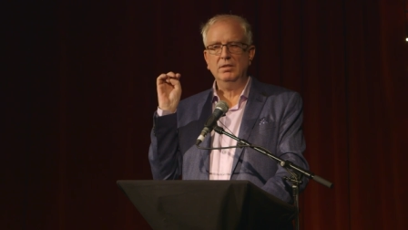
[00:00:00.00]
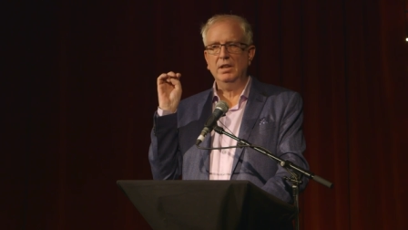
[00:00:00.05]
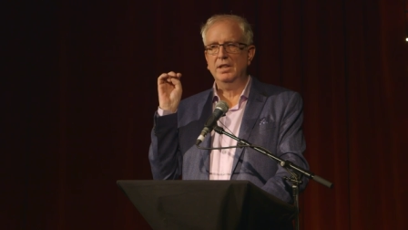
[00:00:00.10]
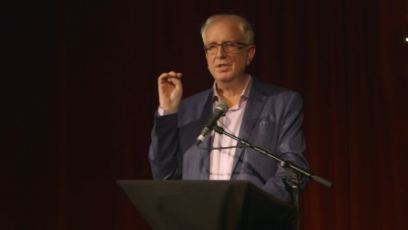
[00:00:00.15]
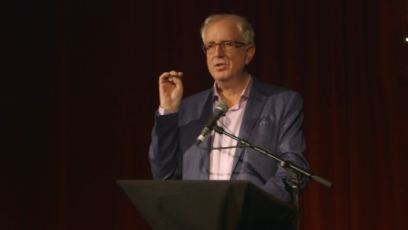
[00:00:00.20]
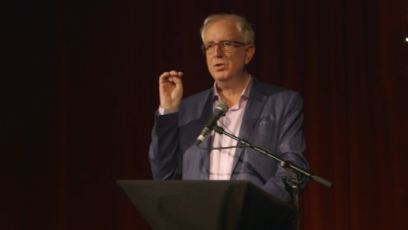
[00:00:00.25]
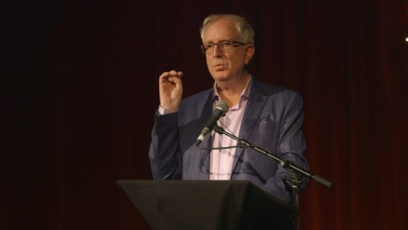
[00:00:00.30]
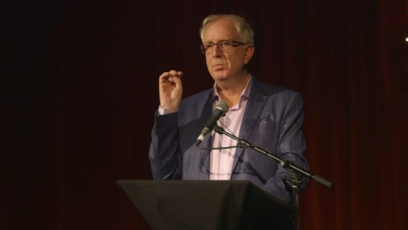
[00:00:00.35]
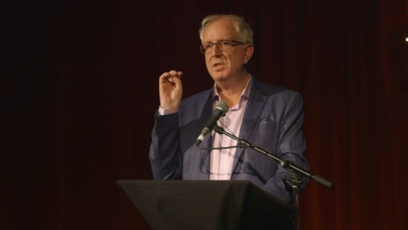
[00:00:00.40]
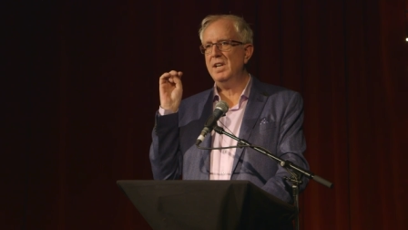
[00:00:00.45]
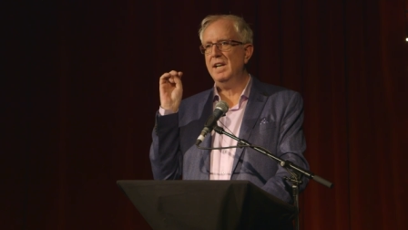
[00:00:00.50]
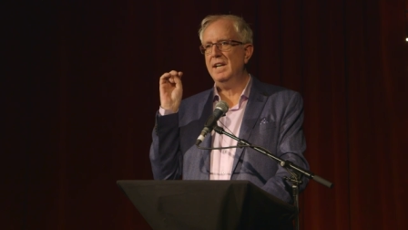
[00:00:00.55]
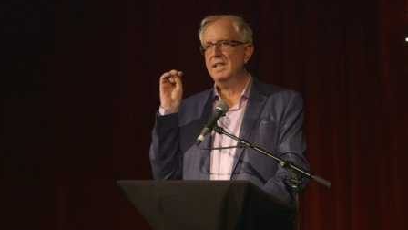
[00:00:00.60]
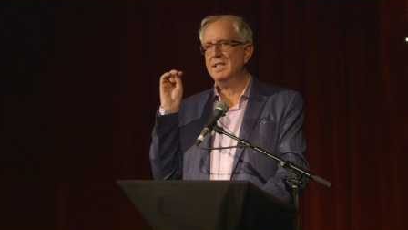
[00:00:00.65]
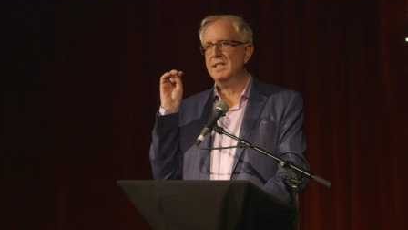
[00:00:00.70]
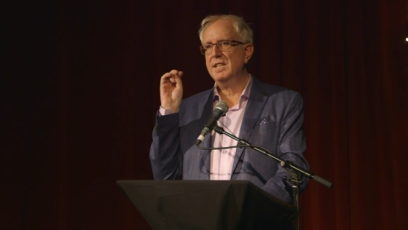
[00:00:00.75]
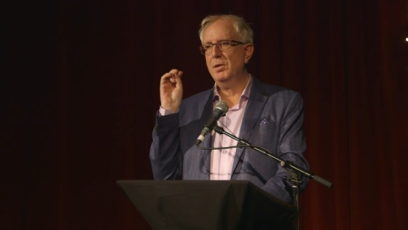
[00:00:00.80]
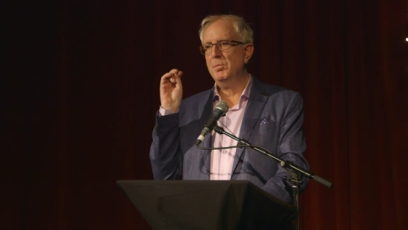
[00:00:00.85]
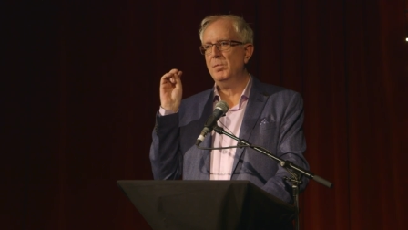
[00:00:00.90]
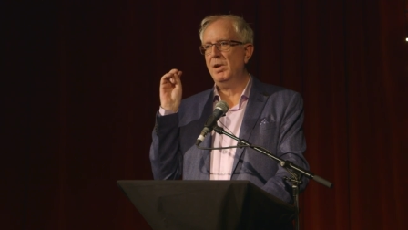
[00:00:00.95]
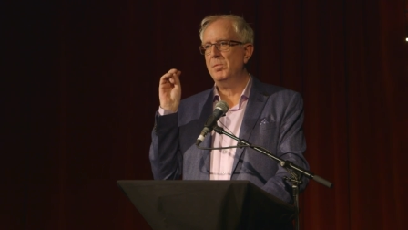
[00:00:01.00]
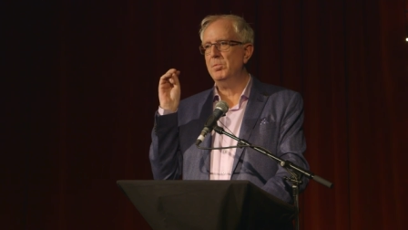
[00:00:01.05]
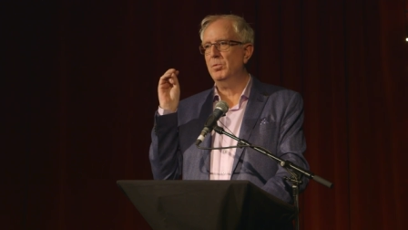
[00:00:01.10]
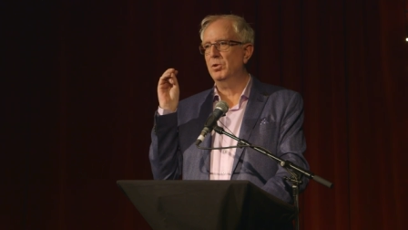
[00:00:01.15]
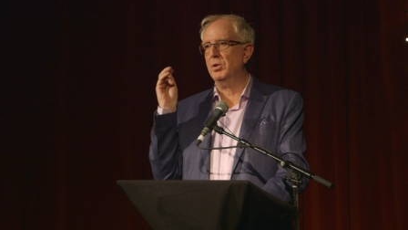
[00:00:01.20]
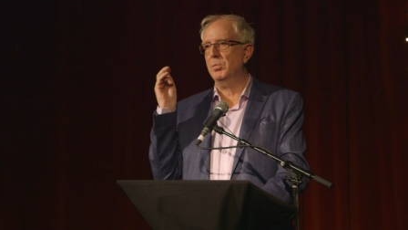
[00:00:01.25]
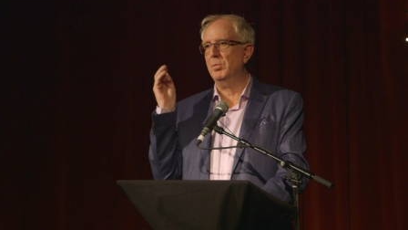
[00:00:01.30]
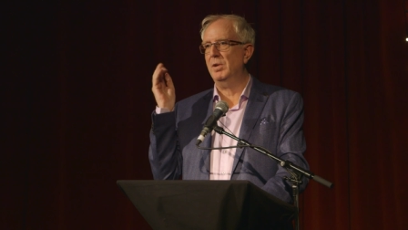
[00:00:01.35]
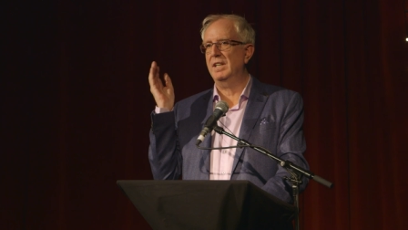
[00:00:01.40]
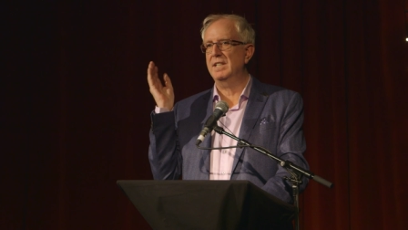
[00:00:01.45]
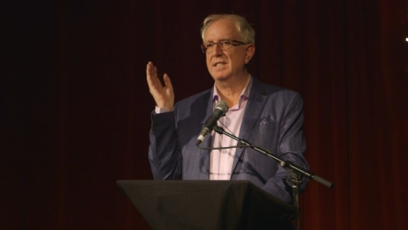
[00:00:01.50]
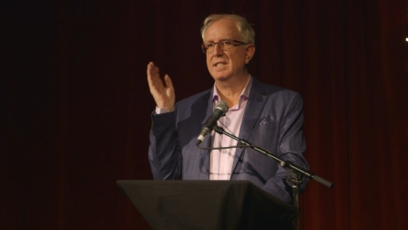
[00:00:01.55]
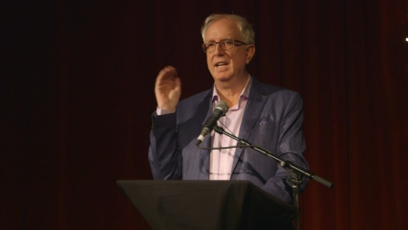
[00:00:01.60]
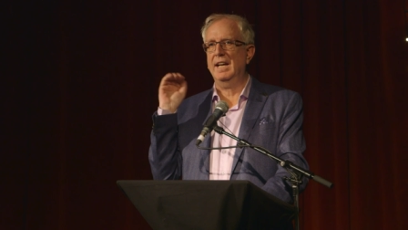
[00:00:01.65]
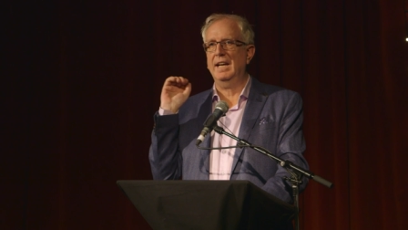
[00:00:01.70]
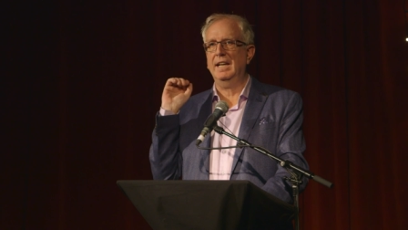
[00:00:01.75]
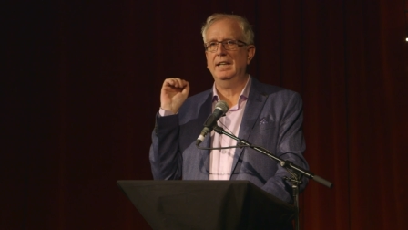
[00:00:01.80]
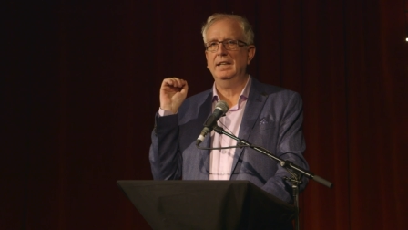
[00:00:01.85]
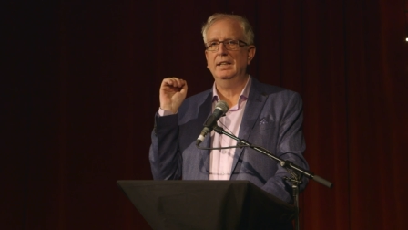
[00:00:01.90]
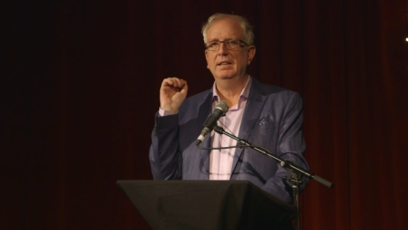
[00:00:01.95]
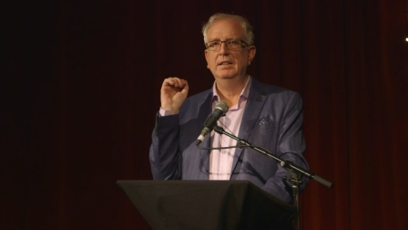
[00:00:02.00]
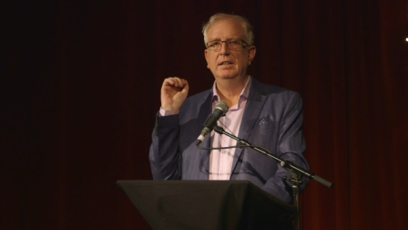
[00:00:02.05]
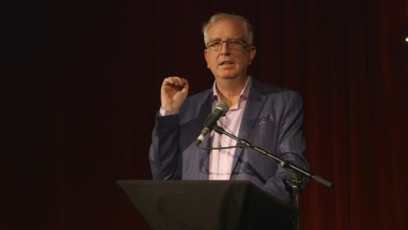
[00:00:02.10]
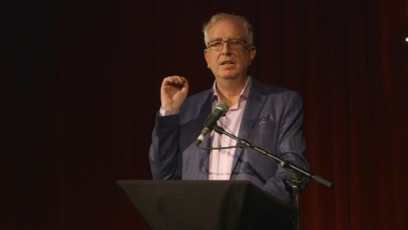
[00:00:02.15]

And some days now, my mother might say,